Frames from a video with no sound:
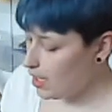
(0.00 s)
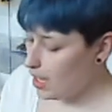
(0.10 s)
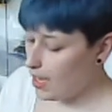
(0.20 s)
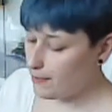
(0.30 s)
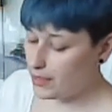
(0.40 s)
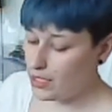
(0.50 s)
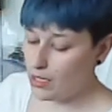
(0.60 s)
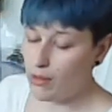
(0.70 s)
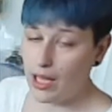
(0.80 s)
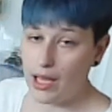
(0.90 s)
I'm going to
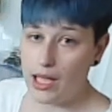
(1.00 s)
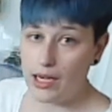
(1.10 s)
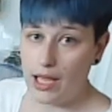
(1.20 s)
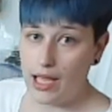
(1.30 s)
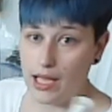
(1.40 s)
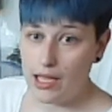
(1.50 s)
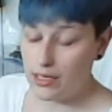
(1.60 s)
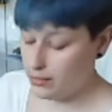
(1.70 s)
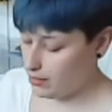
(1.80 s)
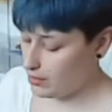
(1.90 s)
go ahead
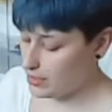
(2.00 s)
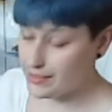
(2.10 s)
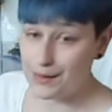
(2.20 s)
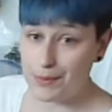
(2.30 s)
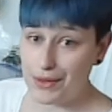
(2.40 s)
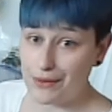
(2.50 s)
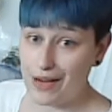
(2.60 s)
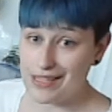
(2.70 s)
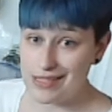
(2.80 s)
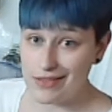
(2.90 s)
and assemble the
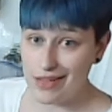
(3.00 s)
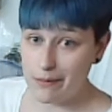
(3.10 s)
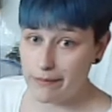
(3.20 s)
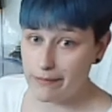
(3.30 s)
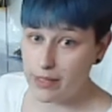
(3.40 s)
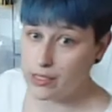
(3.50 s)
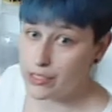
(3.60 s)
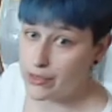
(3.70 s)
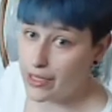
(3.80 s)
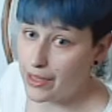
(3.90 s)
rest of them
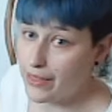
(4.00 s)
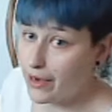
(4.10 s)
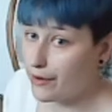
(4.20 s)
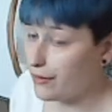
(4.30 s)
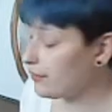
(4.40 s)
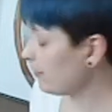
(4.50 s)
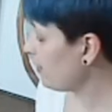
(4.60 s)
so that they're